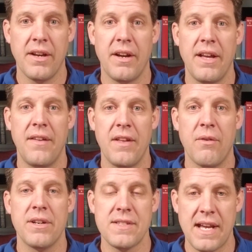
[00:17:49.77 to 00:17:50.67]
and they
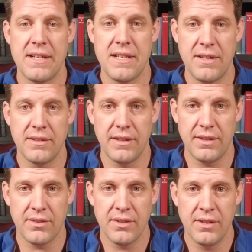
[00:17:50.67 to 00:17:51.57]
wanted to sign a 10-year
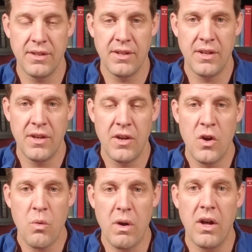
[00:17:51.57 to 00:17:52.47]
lease.
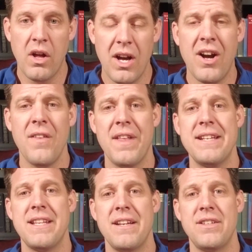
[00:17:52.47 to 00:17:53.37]
Well, on
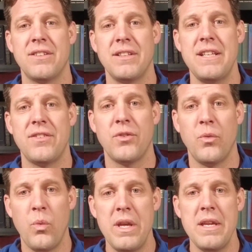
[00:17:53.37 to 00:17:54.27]
that 10-year lease,
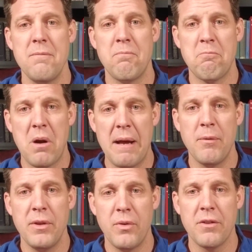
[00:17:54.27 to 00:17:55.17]
we
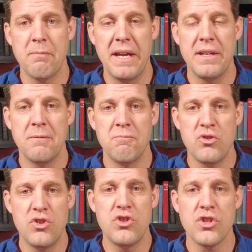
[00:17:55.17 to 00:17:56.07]
probably would have made
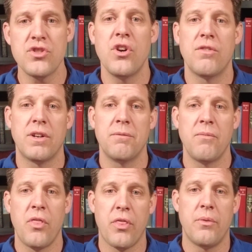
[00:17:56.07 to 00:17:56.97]
just over
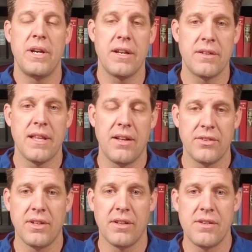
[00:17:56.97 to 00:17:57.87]

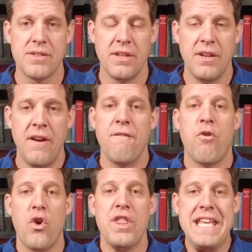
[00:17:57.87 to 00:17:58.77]
$300,000
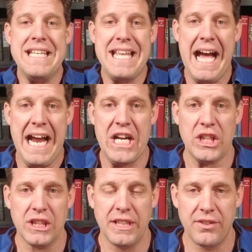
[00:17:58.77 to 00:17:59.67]
for the entire
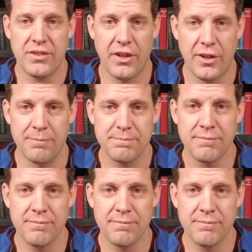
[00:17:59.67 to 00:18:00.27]
lease term.